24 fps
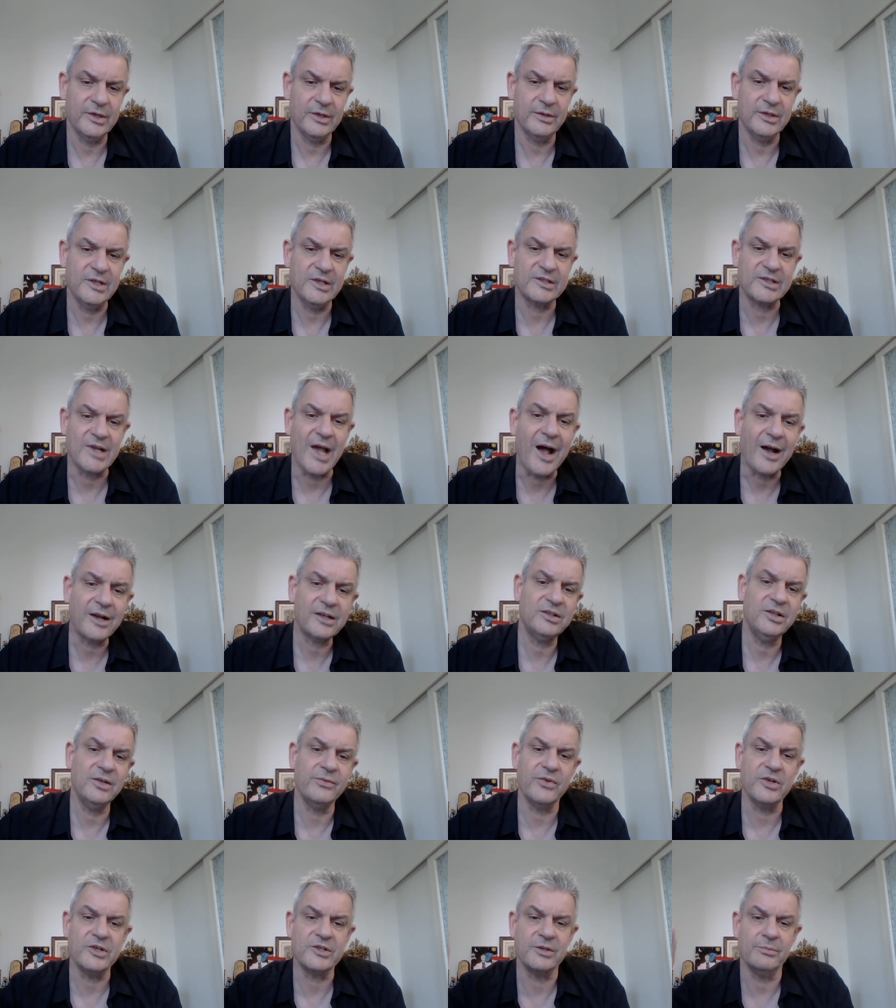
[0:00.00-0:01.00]
His
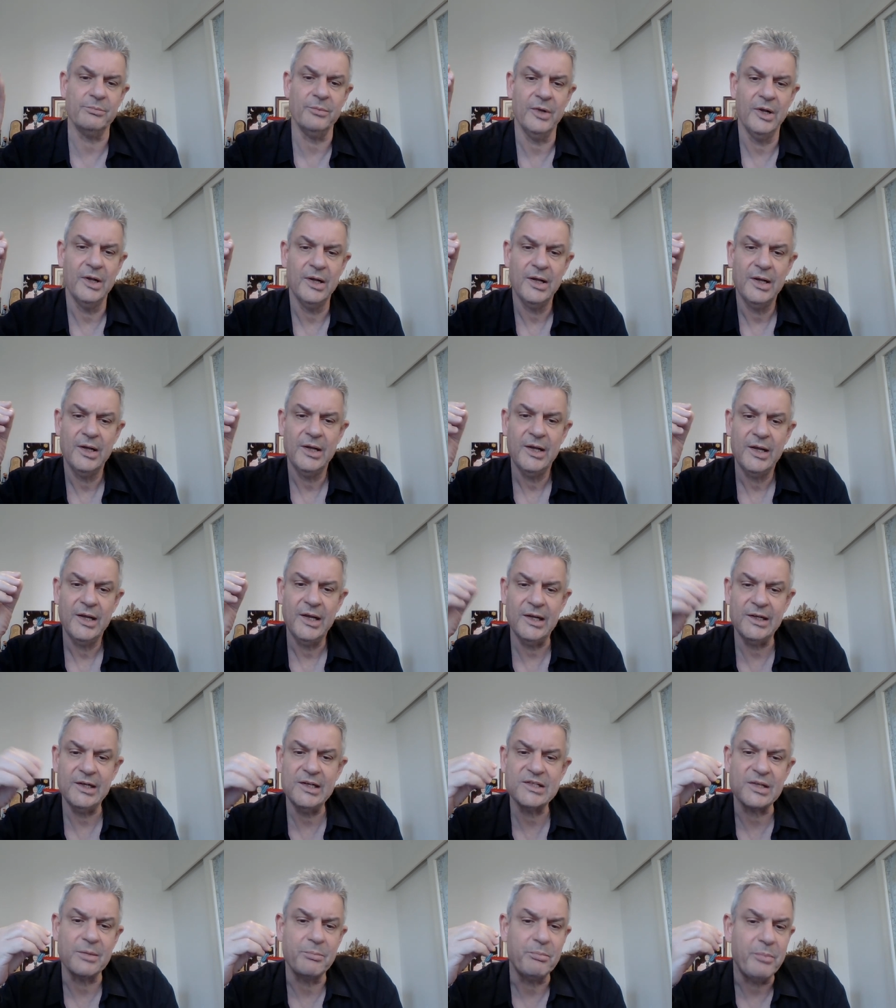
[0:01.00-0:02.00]
activism and
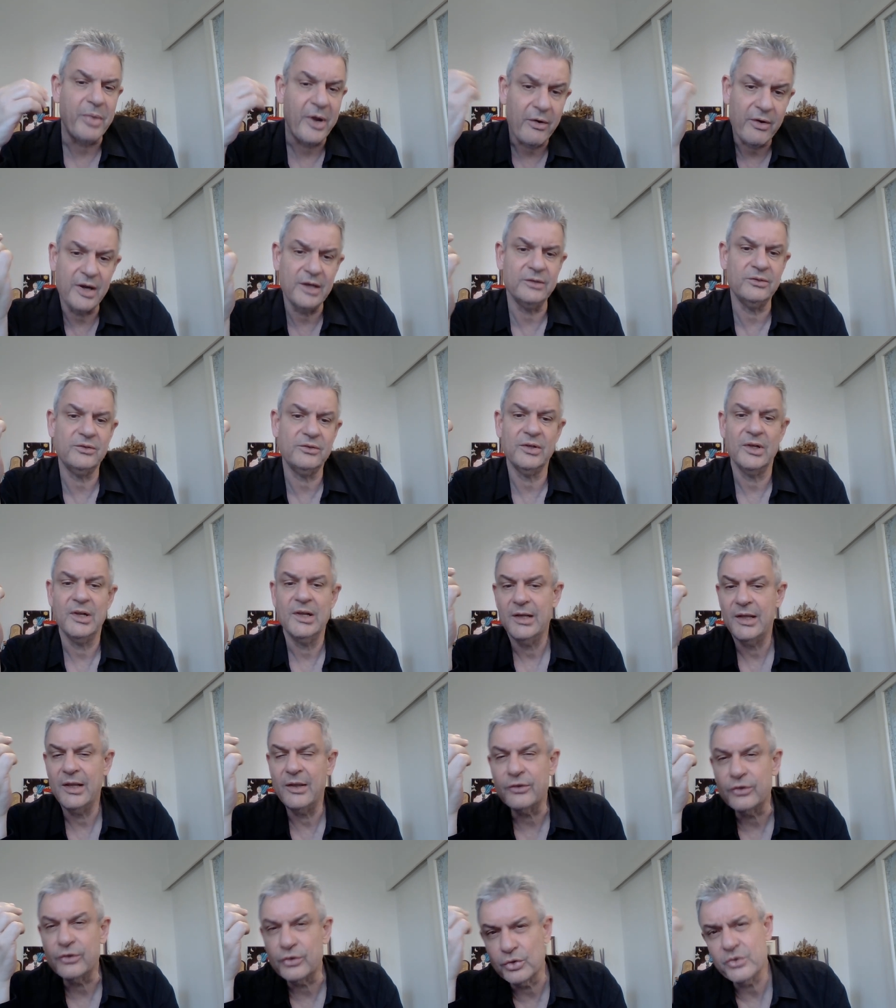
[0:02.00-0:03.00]
his apparent
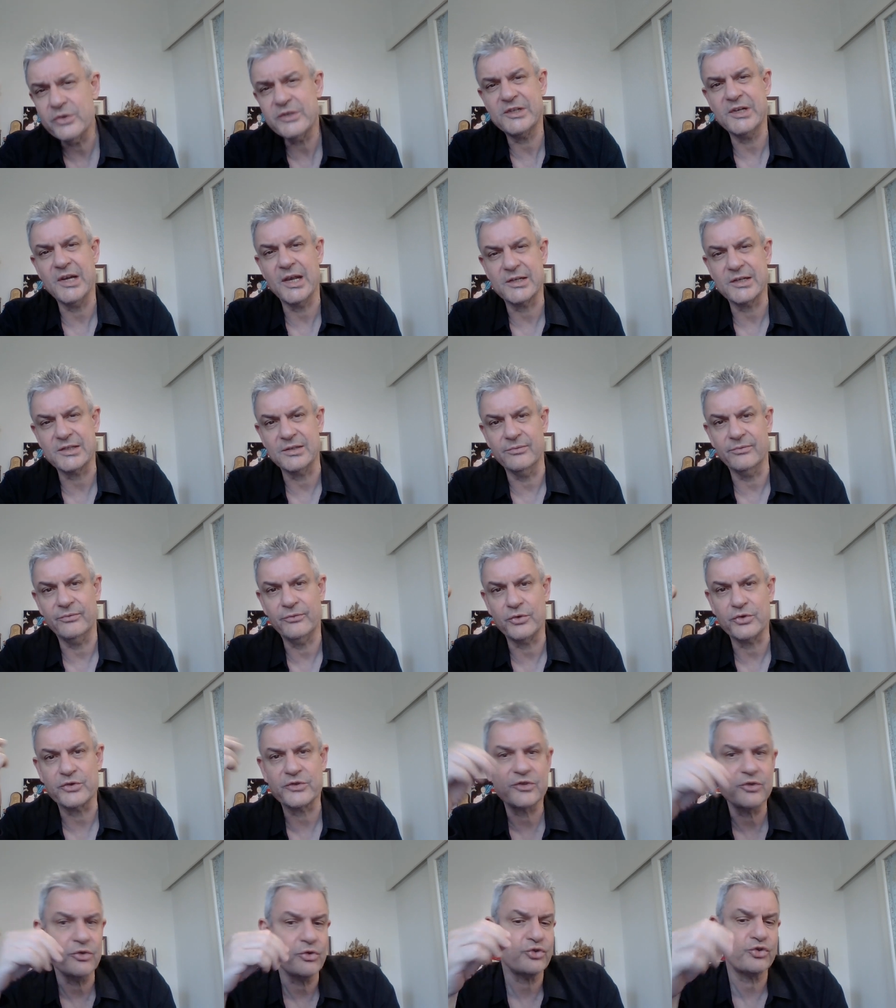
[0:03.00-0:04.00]
enthusiasm for
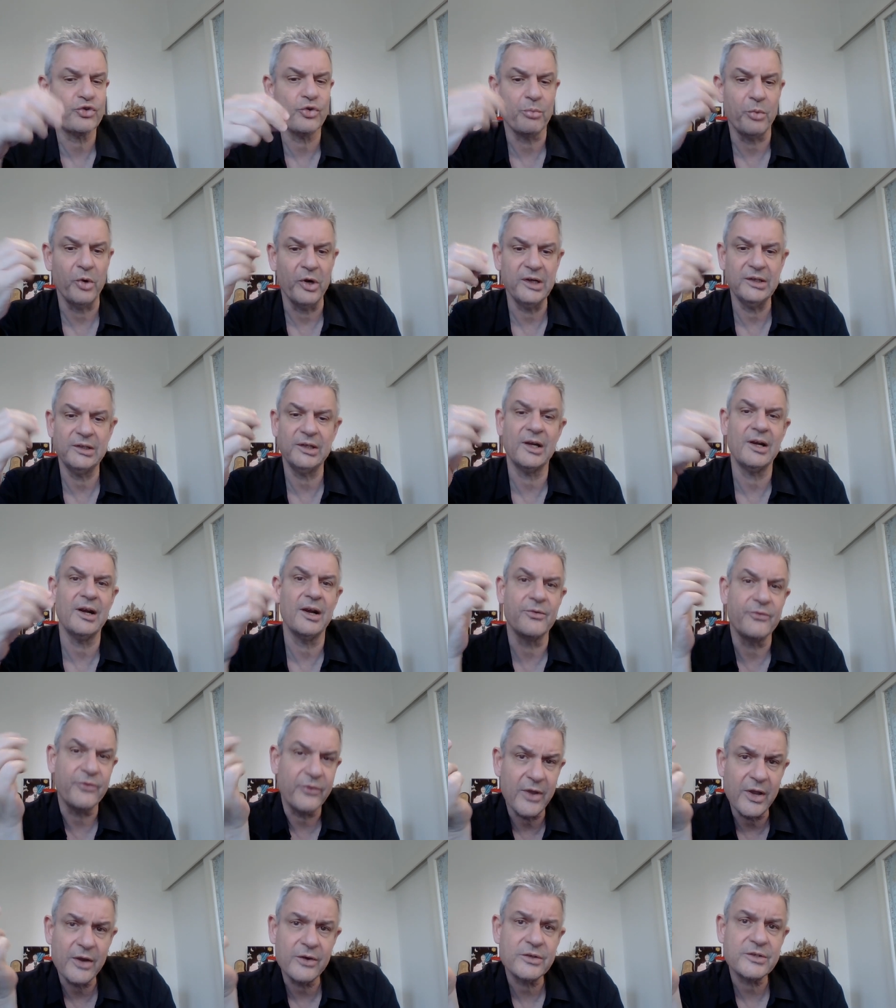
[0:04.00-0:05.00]
socio-political
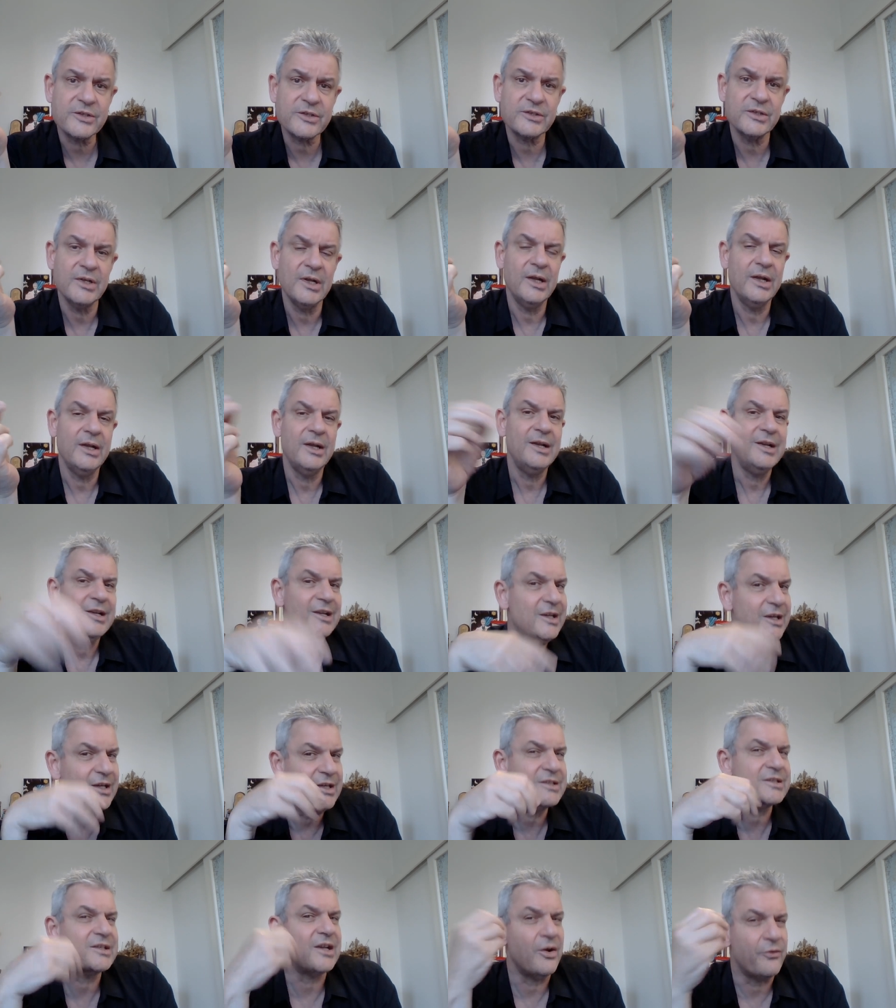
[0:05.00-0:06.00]
affairs
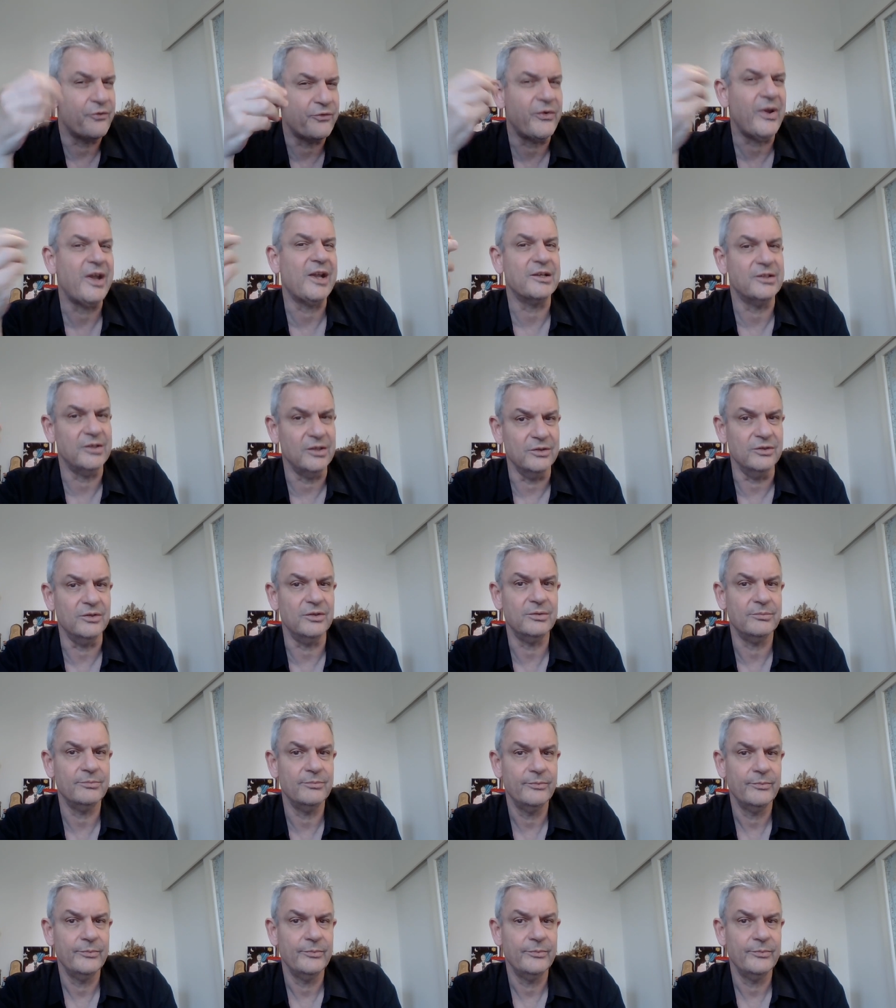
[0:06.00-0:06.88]
is affected